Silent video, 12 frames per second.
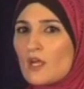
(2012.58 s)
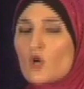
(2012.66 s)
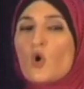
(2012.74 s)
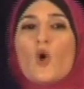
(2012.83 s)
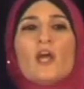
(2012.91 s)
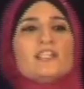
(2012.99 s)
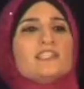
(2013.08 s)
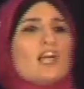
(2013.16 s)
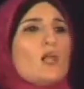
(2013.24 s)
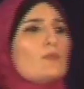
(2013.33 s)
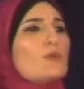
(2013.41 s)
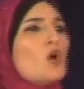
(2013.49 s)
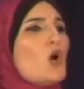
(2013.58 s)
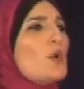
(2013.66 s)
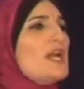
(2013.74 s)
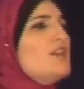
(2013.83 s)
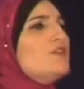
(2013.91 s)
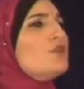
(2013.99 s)
COINTELPRO
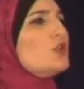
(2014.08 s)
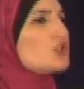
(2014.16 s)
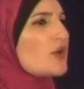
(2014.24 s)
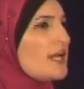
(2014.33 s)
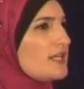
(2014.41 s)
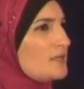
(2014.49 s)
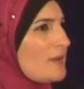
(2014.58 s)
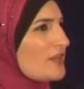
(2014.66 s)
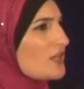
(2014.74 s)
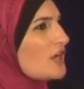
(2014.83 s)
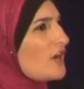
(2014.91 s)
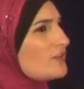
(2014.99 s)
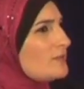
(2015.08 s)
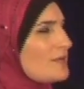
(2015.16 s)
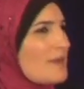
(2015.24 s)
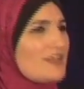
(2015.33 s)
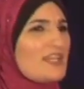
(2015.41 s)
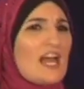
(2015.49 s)
infiltrated by the government,
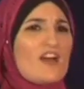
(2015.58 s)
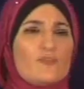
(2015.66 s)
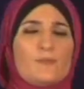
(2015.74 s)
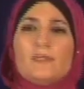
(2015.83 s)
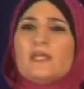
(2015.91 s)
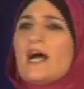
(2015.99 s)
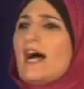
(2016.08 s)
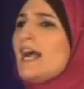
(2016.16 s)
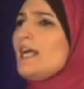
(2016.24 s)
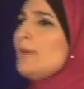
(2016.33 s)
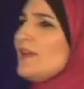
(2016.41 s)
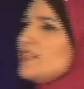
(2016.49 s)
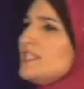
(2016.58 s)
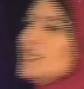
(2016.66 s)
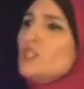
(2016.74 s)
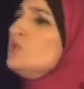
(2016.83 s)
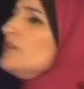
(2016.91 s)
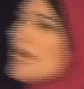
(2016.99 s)
by the FBI, by the CIA,
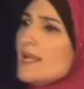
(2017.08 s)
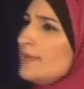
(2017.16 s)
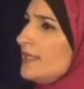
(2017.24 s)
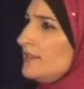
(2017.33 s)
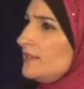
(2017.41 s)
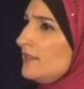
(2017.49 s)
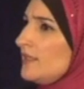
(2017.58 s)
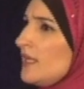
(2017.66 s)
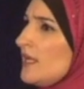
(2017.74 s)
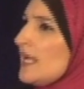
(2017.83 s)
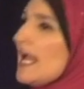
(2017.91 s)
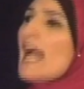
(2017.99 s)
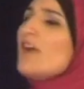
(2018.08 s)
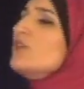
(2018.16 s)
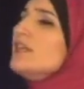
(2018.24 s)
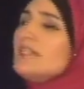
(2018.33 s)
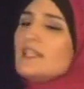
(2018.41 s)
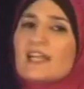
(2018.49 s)
you name it.
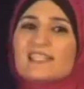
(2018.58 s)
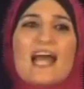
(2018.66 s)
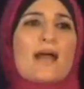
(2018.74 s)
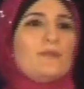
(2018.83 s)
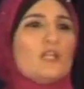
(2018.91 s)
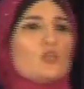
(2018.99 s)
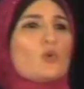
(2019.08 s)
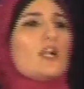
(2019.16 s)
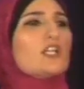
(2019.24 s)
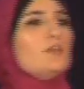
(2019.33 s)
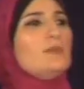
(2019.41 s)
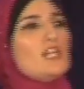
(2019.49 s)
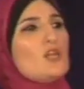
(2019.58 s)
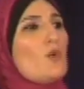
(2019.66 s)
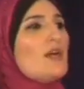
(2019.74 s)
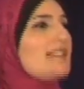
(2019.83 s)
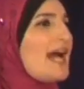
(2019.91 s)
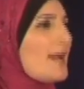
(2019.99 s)
Everything that's happening to our community
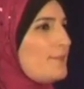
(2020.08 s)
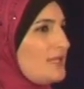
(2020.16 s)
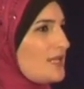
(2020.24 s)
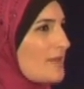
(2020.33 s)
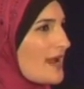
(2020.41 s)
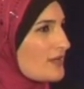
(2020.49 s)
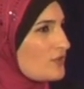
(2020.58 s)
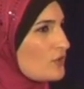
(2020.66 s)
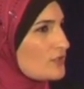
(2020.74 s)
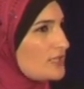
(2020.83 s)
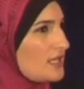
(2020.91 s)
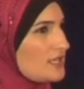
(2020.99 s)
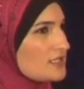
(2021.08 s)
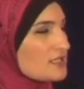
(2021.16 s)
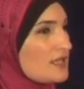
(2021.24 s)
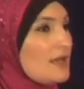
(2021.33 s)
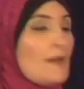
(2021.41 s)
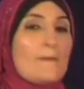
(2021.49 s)
was happening back in those days.
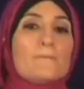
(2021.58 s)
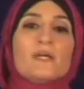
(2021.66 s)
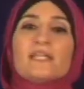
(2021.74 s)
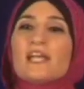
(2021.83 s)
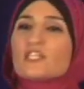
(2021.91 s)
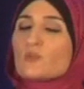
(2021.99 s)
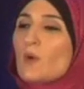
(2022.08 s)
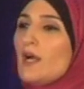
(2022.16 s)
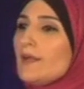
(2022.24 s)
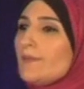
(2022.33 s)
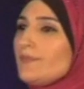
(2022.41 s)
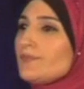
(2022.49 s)
But guess what?